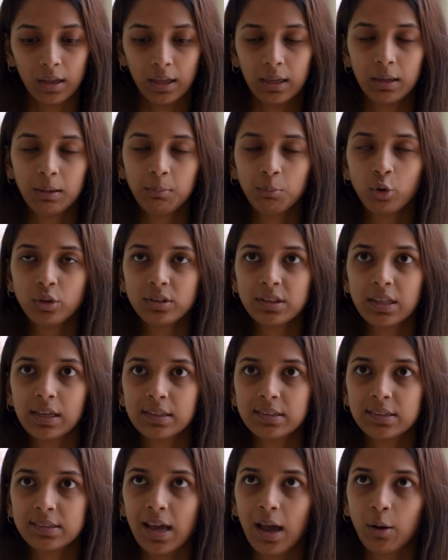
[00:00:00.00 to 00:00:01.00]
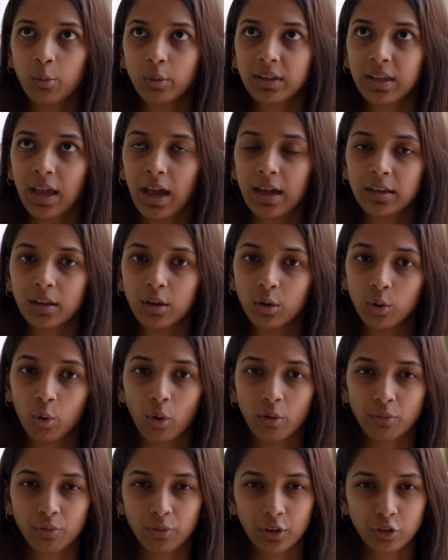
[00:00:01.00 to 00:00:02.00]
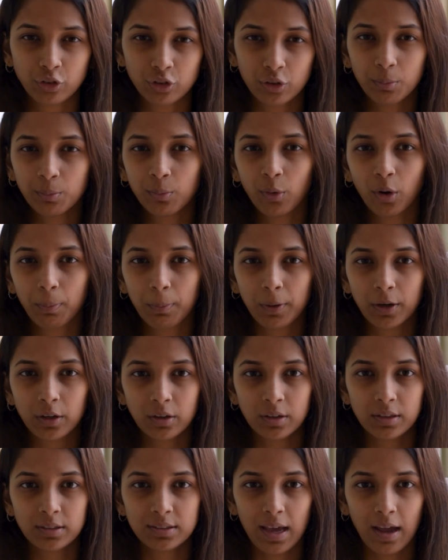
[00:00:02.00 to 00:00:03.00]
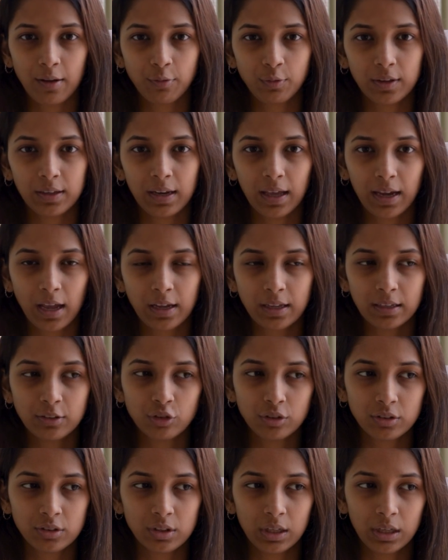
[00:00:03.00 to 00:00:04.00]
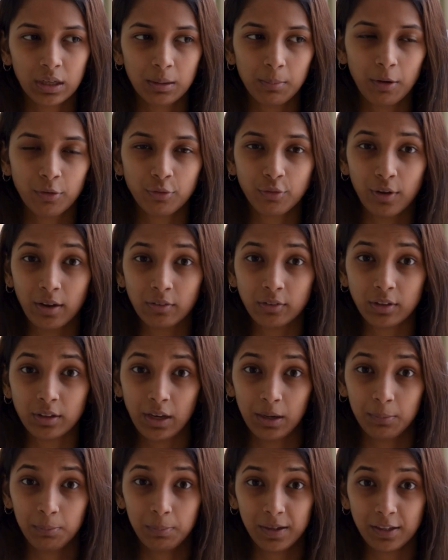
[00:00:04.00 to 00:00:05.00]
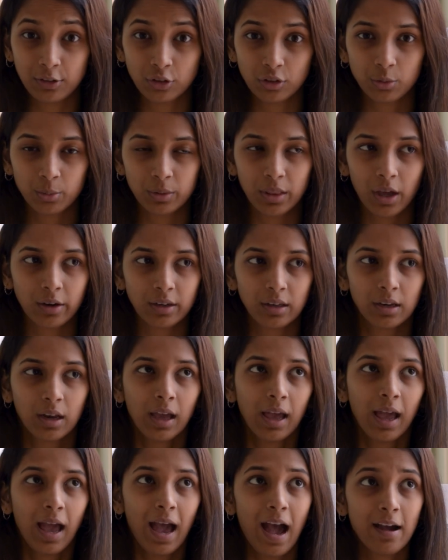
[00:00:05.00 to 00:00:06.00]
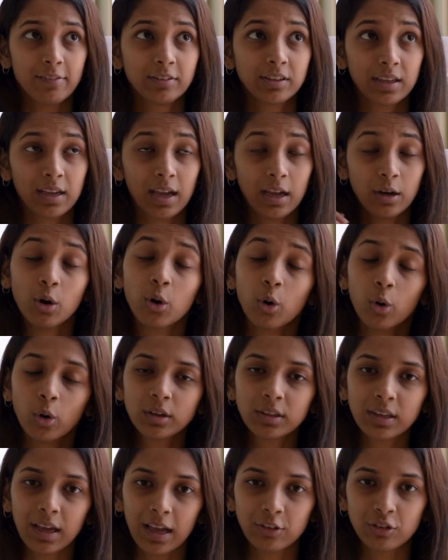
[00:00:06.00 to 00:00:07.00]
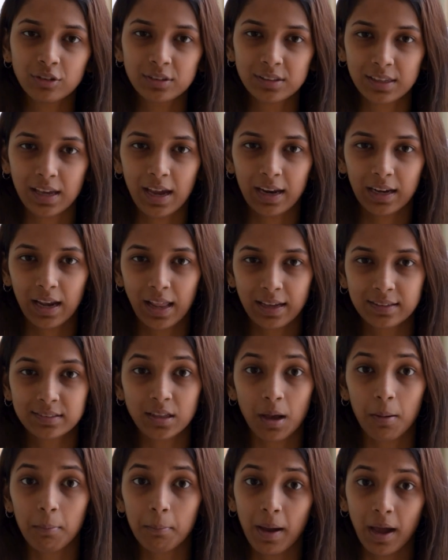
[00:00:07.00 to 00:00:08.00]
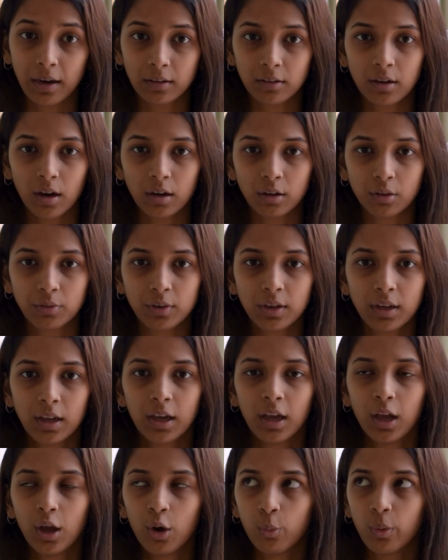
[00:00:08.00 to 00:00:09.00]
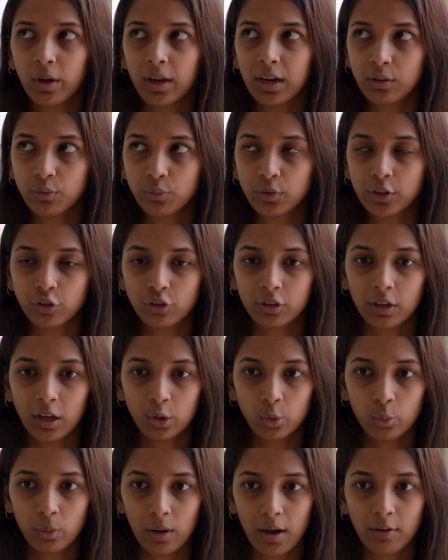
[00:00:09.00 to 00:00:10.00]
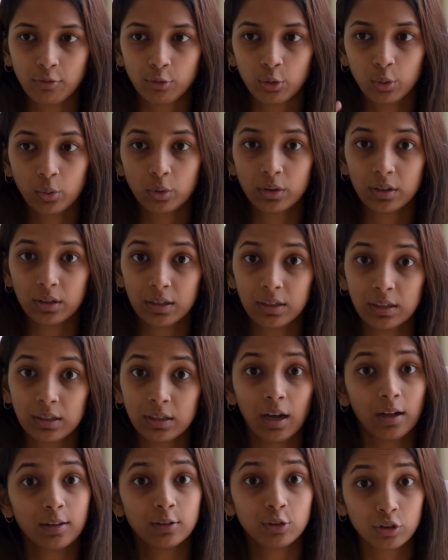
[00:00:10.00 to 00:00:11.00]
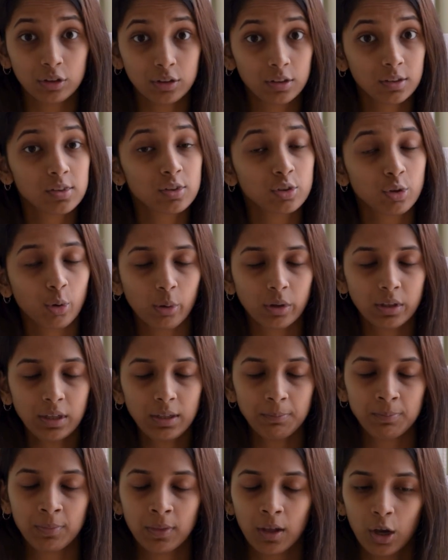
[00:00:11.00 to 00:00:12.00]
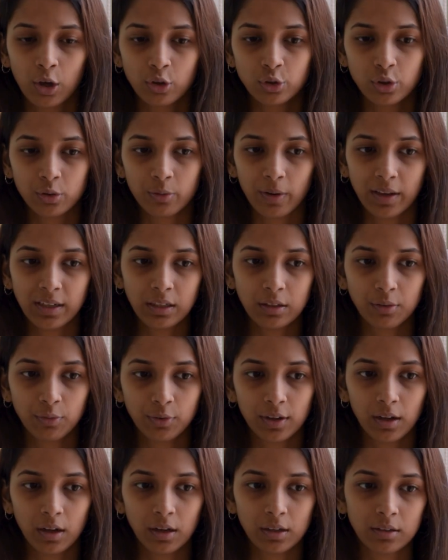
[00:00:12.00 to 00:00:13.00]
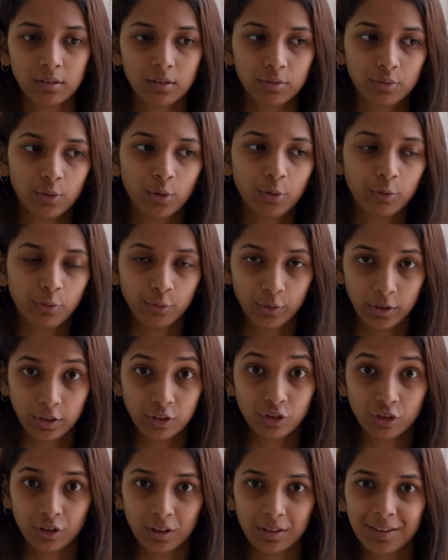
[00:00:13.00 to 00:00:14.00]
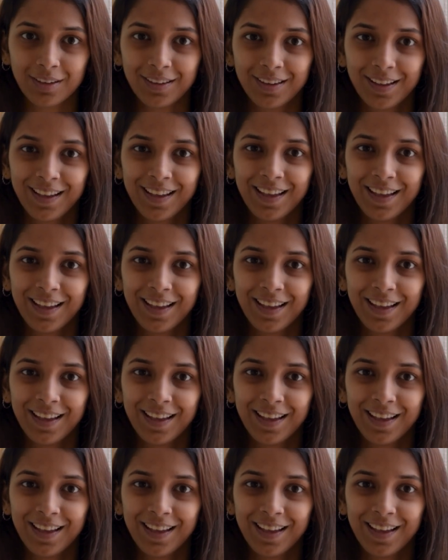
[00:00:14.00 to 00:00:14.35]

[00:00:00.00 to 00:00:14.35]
In most cases, I would carry a non-fiction book because I feel like I can just read about 5 to 10 pages without having to get hooked and just get like some matter out of it. Whereas fiction, I do have to indulge in the story. So it's very difficult for fiction